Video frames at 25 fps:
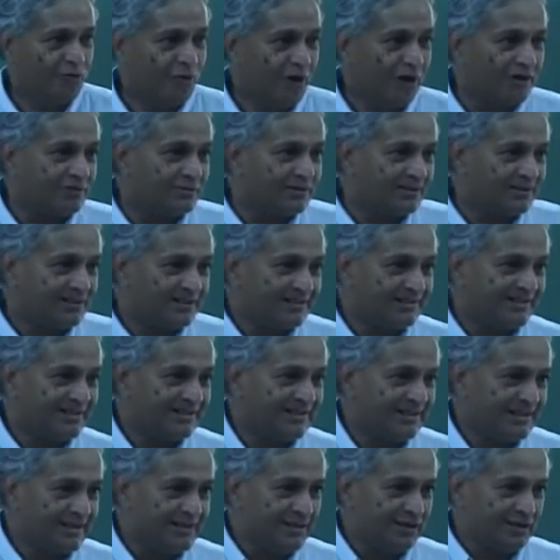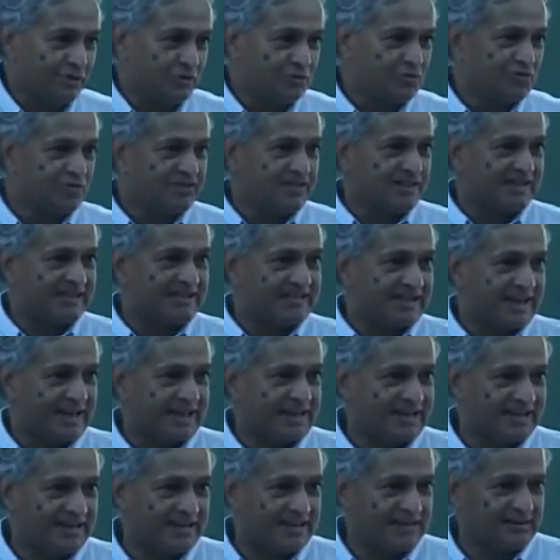forward, you say
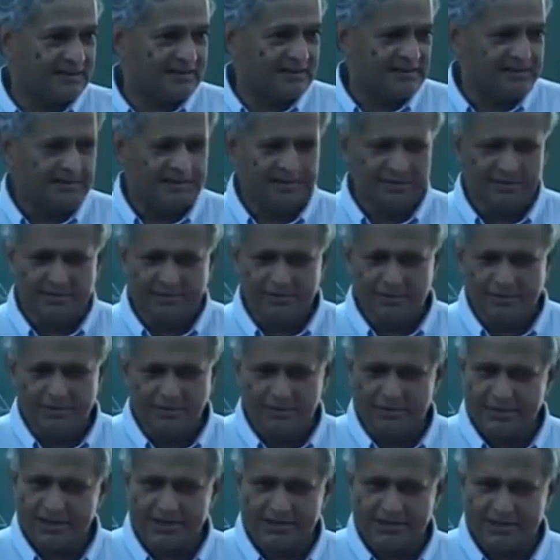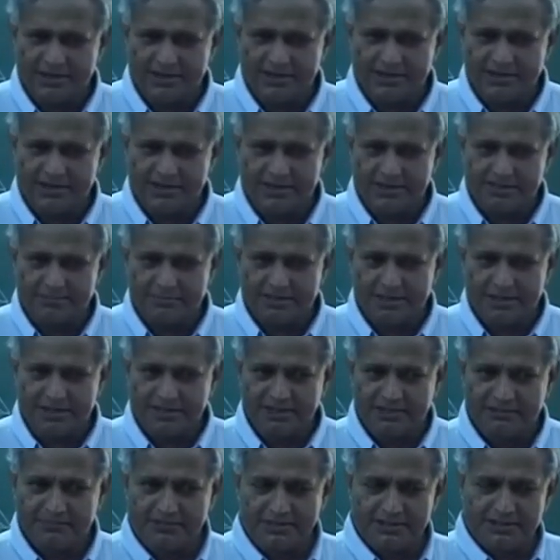cyclic, you can generate by
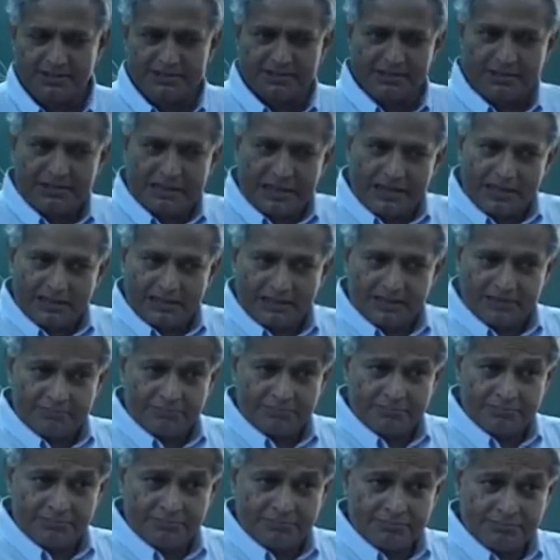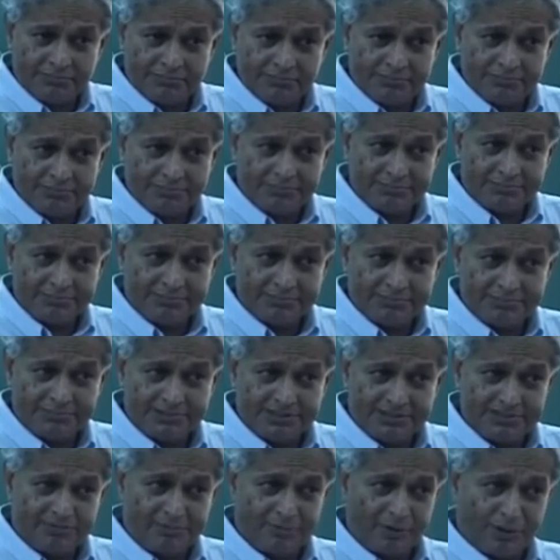differential collective
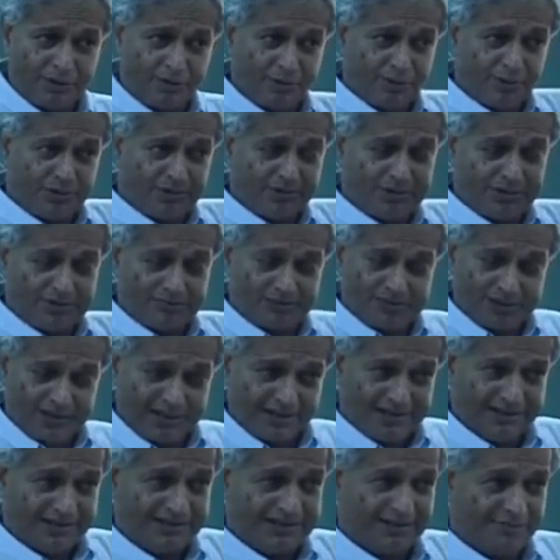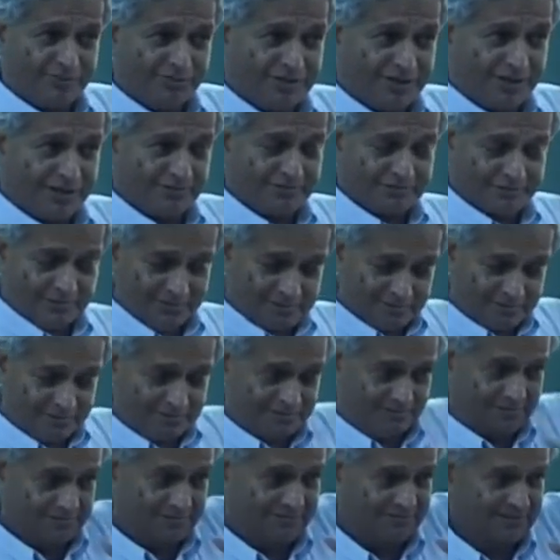because if one goes up another comes down then
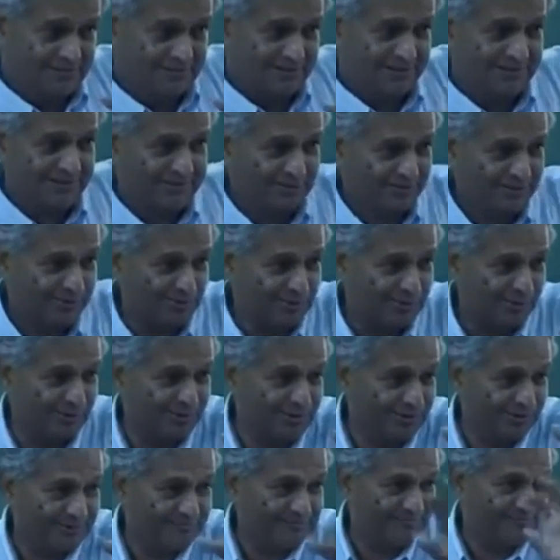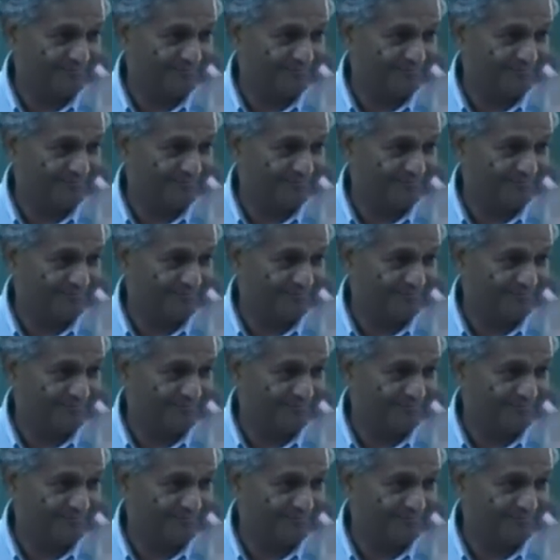you will till you will go.